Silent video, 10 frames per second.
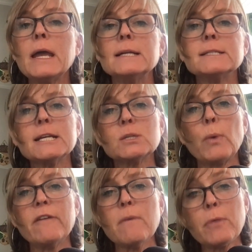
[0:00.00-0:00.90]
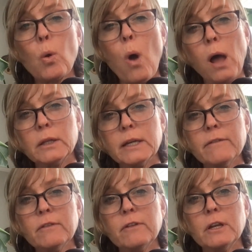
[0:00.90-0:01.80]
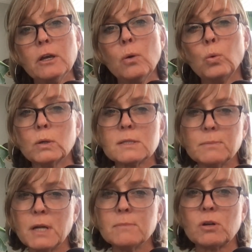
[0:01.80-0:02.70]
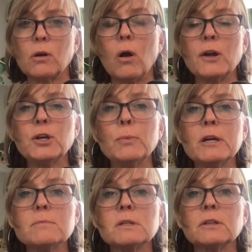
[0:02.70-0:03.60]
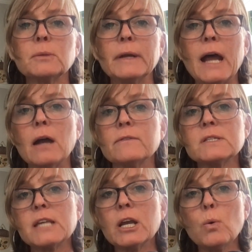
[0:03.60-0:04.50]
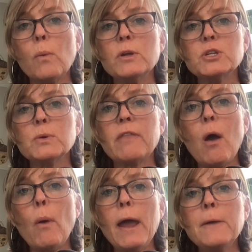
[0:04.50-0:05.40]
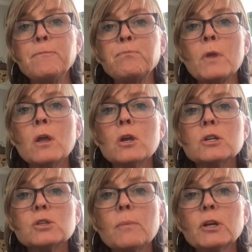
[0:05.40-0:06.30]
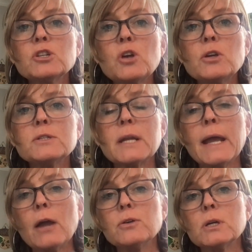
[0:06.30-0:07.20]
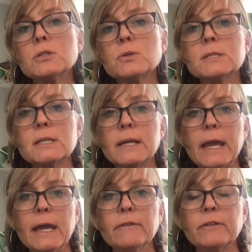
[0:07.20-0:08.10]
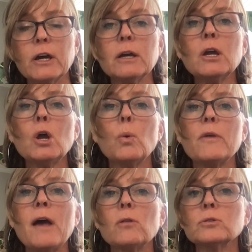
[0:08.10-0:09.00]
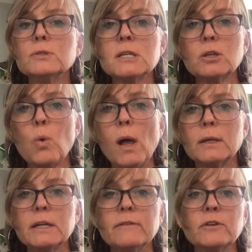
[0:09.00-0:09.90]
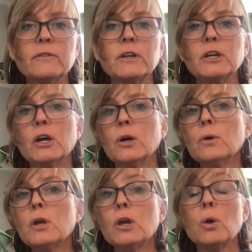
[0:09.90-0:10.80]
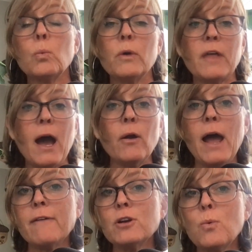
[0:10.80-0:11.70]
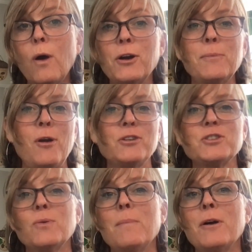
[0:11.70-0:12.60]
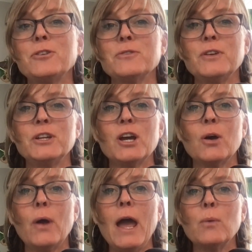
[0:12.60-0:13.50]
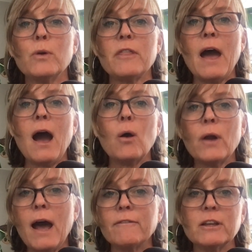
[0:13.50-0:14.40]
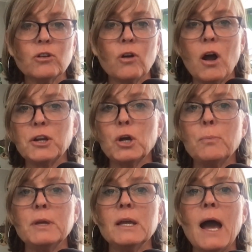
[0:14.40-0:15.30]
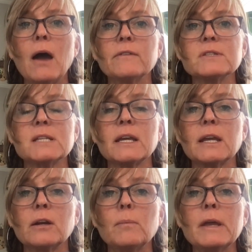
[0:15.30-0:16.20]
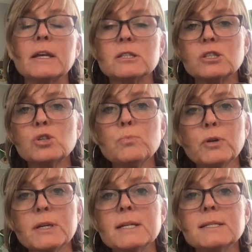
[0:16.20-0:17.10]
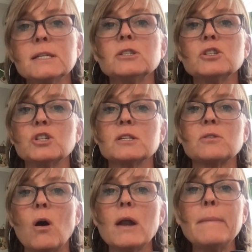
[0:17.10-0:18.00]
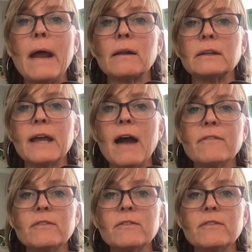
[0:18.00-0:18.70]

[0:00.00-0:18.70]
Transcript: it takes away from the quality of the video, or sometimes our audio becomes a little bit out of sync when we do it that way. So I'm going to show you today how you can do this in Canva without losing the quality of your video without having a watermark show up on your video and without having your audio be out of sync. And it'll make it super easy to just automatically have the